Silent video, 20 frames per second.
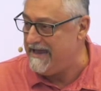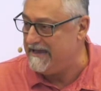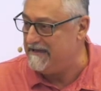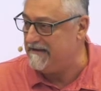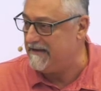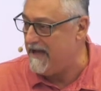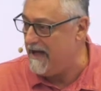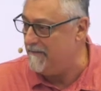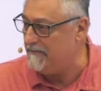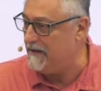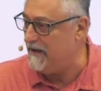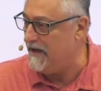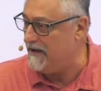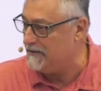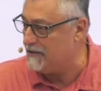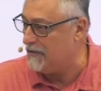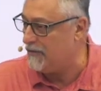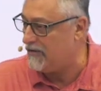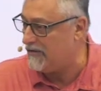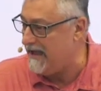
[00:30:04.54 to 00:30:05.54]
can come to
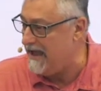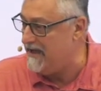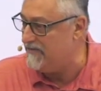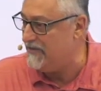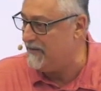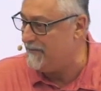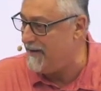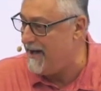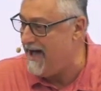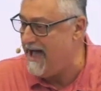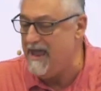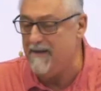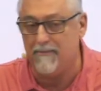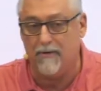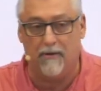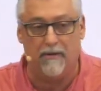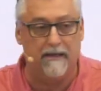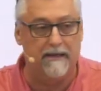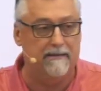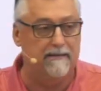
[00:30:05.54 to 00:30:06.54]
understand the
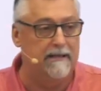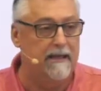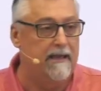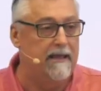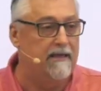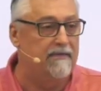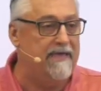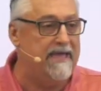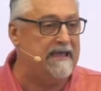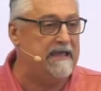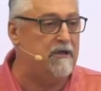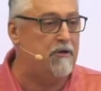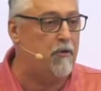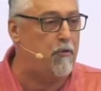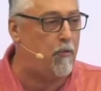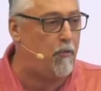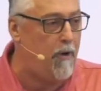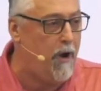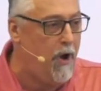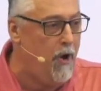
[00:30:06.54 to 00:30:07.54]
Bible and they can
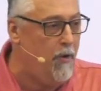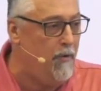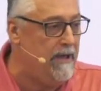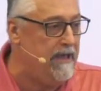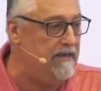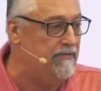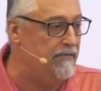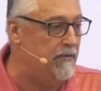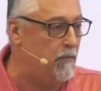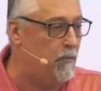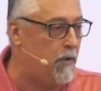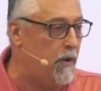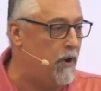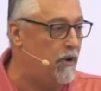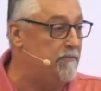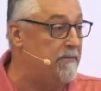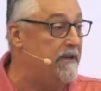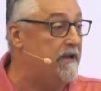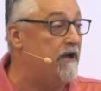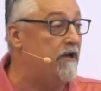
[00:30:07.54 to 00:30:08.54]
grow in the
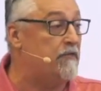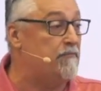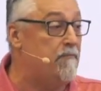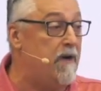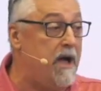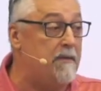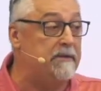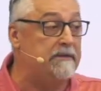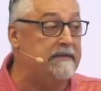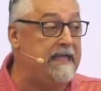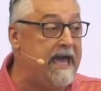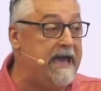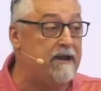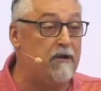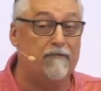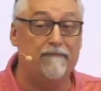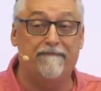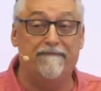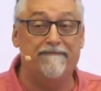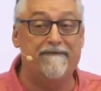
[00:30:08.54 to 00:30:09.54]
Word because mom and dad
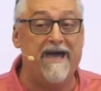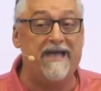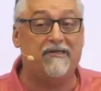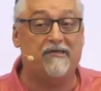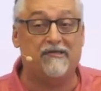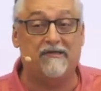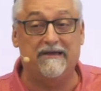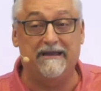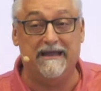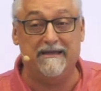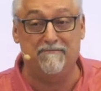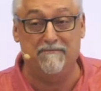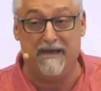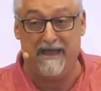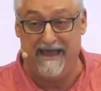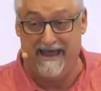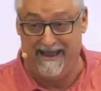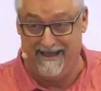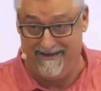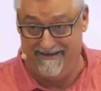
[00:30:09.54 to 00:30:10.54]
are vested in
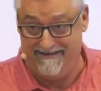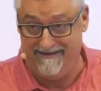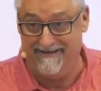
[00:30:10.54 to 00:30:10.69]
me.